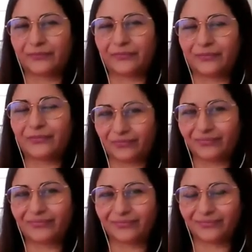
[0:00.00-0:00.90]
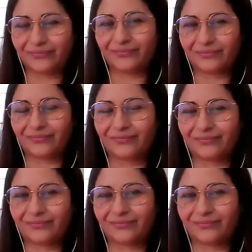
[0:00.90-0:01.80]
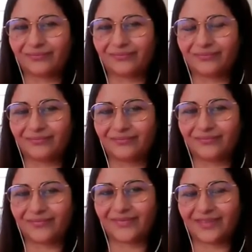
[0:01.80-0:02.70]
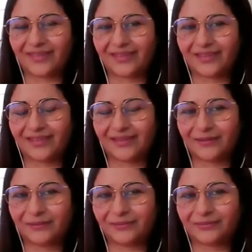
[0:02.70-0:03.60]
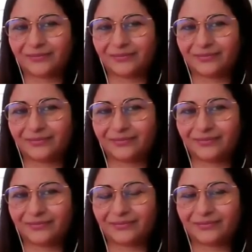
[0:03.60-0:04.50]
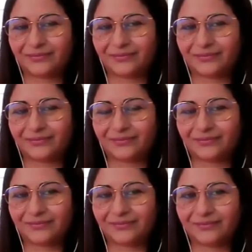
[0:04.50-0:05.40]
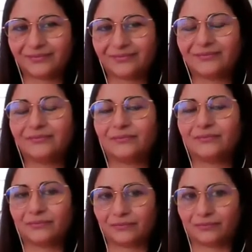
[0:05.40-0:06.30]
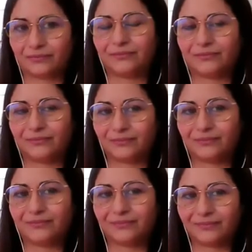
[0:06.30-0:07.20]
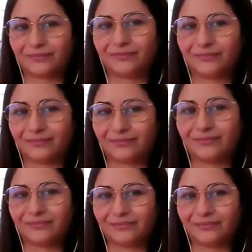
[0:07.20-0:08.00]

This person isn't speaking.